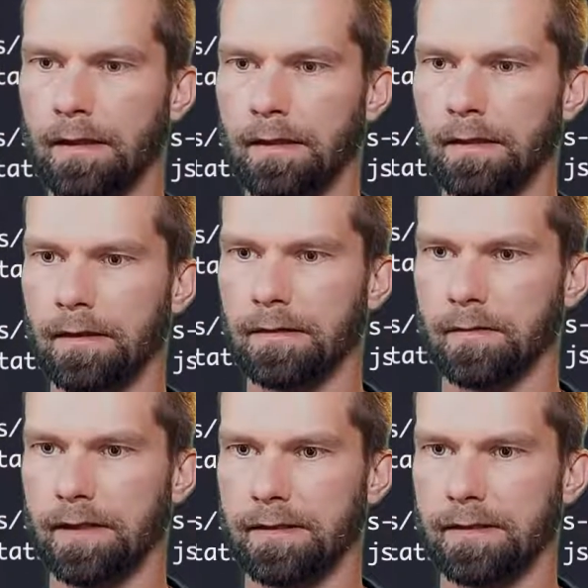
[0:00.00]
So
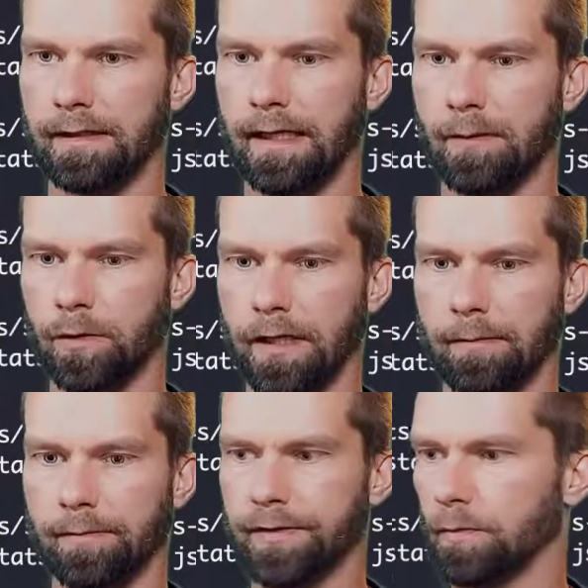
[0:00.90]
let's clean that one
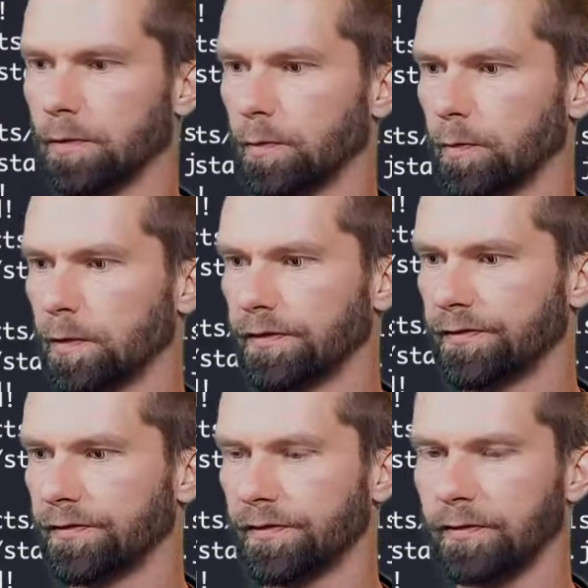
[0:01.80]
up. So what we want to
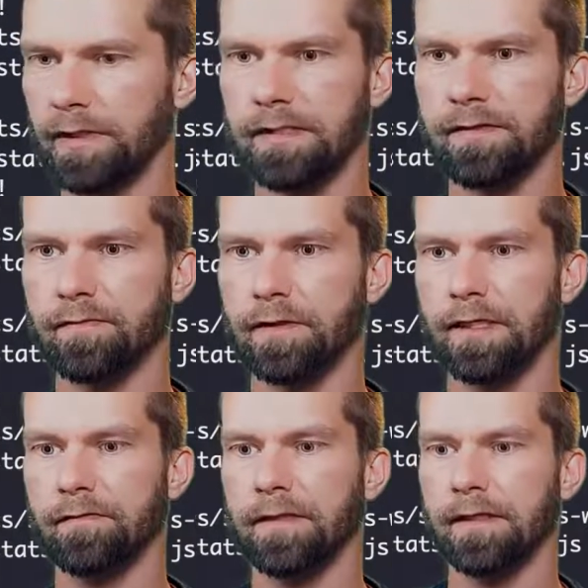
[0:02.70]
do is for
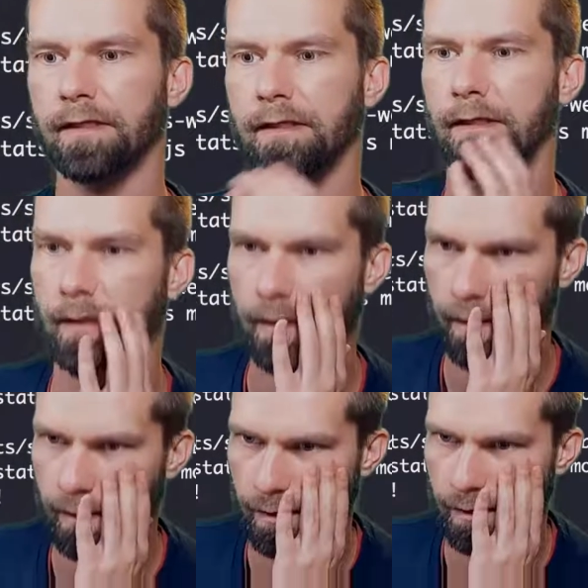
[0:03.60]
everything
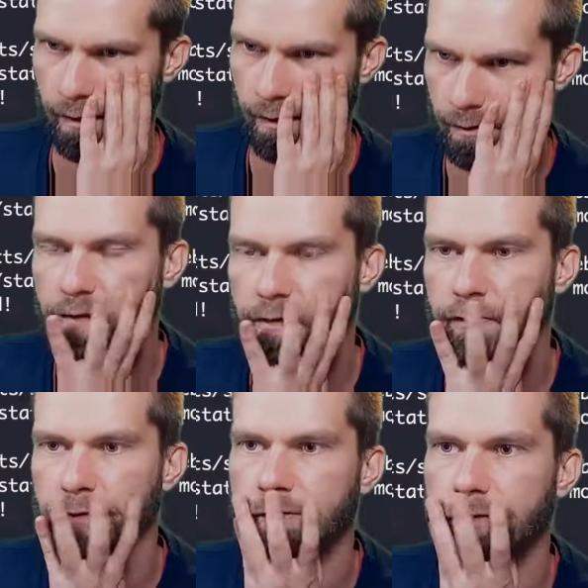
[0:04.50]
here, we
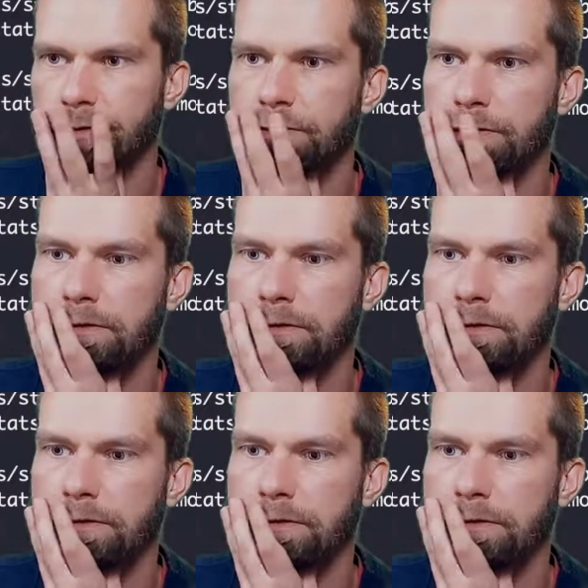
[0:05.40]
do